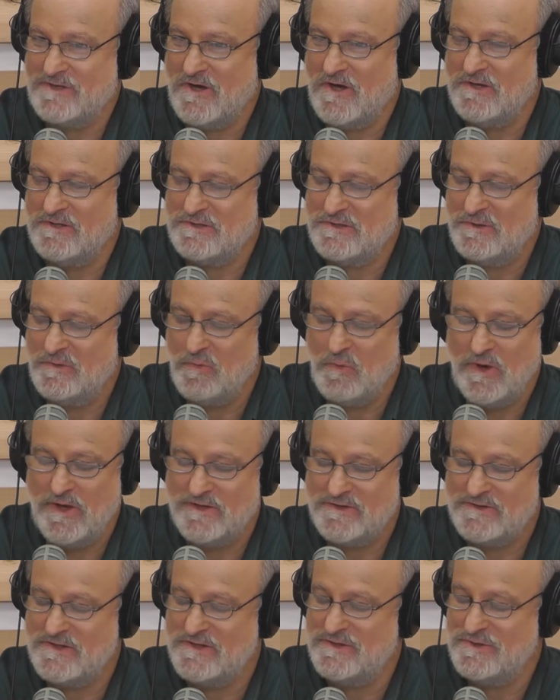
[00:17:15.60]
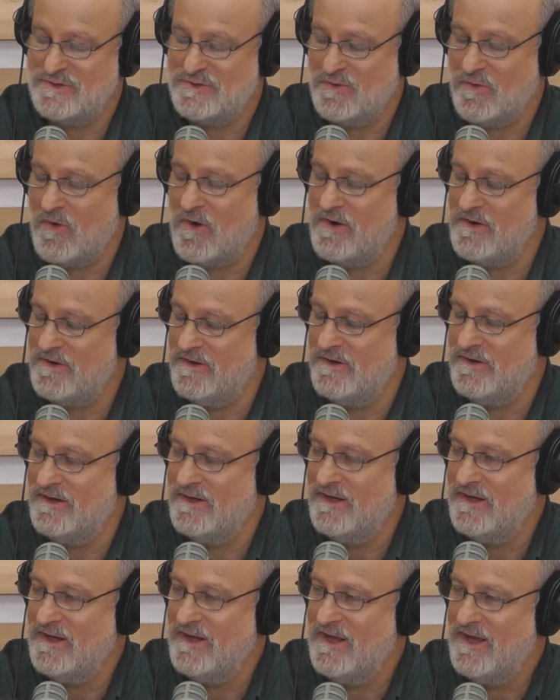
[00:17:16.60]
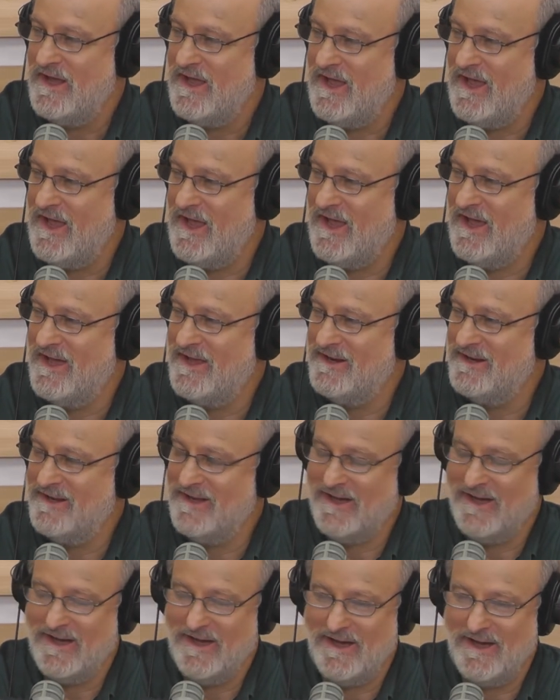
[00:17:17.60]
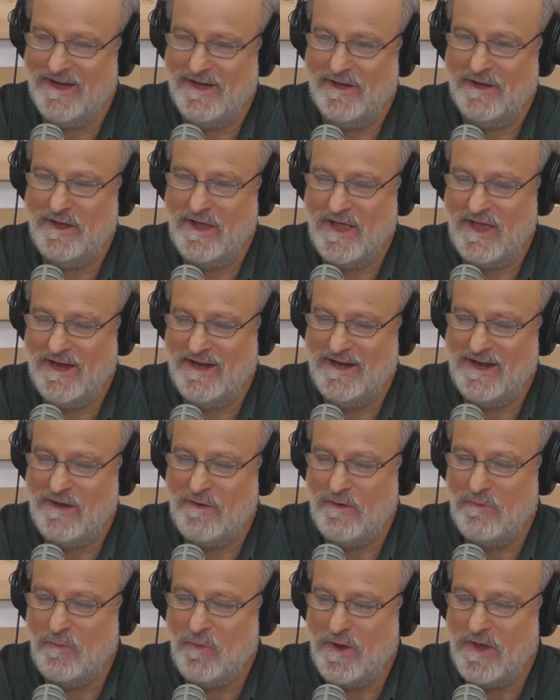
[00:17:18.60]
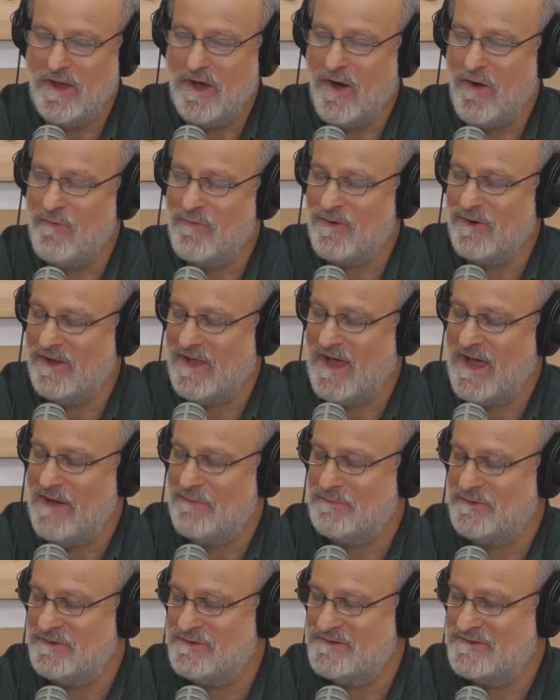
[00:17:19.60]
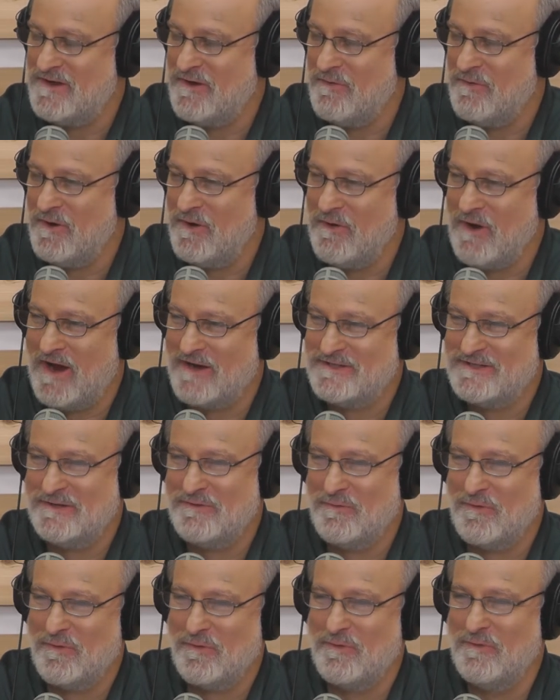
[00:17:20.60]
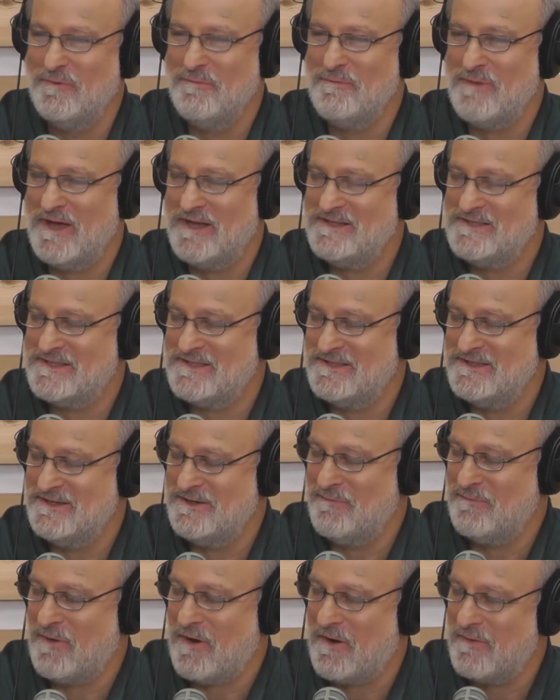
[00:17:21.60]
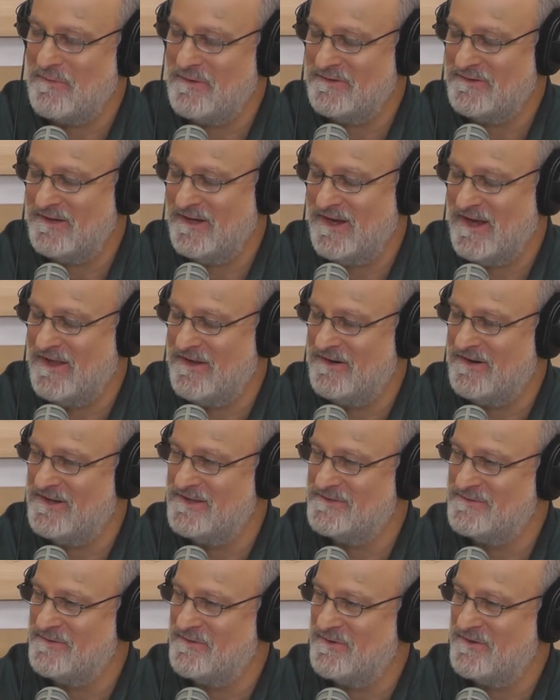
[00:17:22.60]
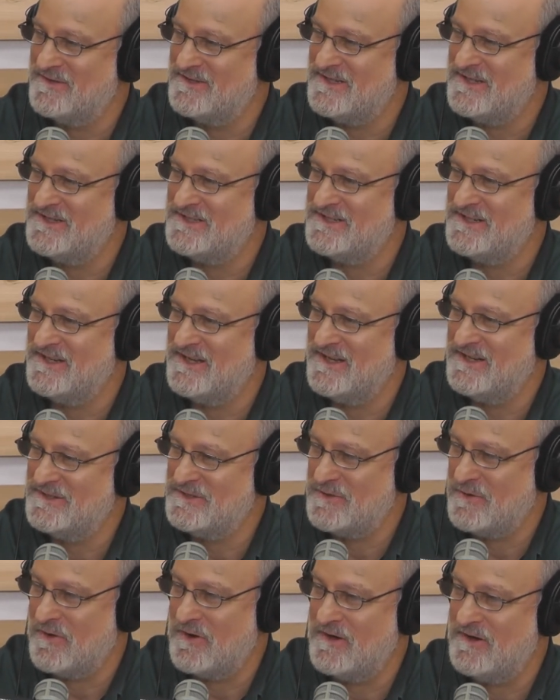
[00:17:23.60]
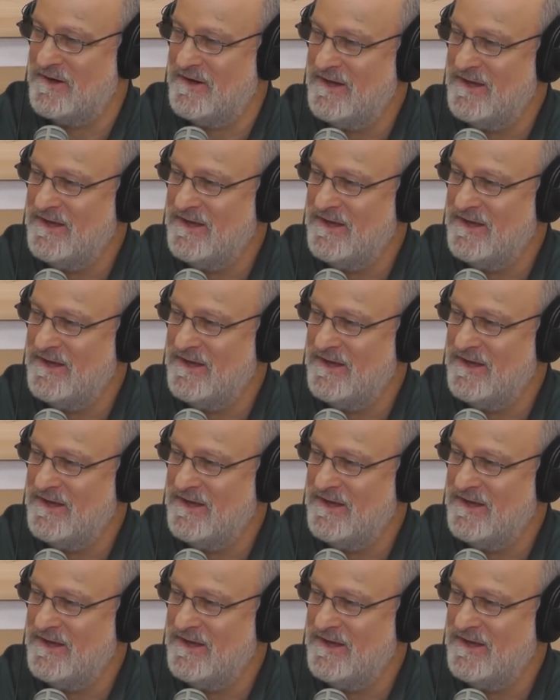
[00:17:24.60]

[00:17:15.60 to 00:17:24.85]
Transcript: taught two weeks in Jordan, okay. and uh, and we overlapped, and okay. so we actually were roommates in the apartment okay. together because we were teaching yeah, in Jordan.